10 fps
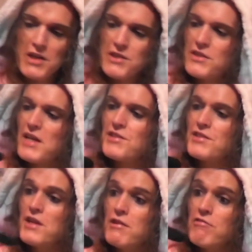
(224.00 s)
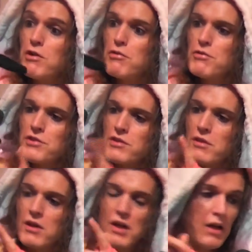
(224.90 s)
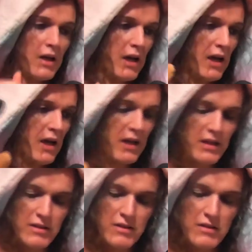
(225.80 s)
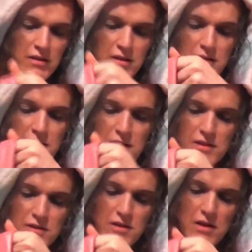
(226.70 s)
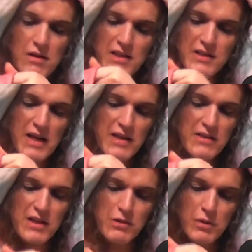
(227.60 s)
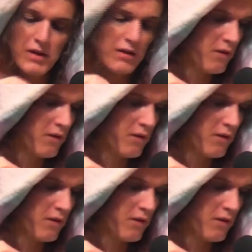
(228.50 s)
So that's the only rules. And so let's get into this one.